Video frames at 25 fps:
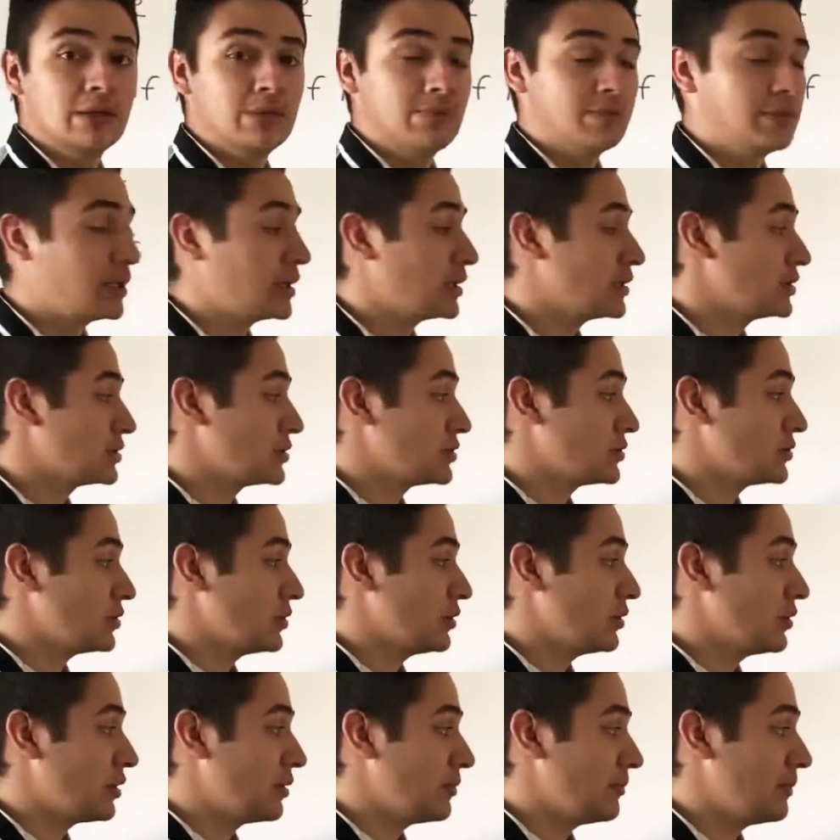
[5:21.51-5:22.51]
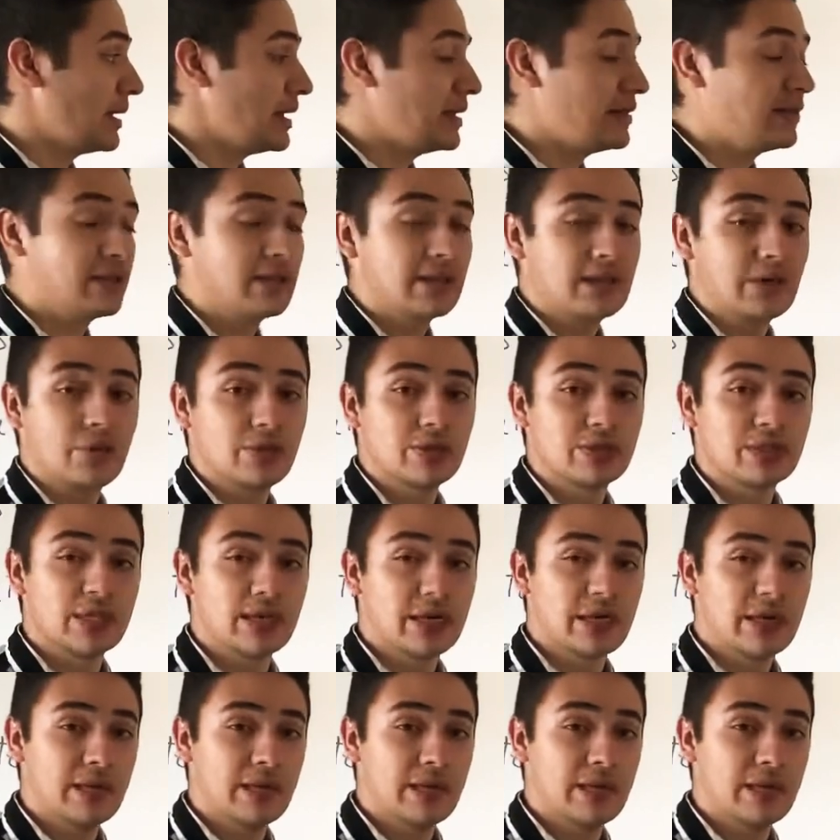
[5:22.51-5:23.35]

Because the main thing that we said,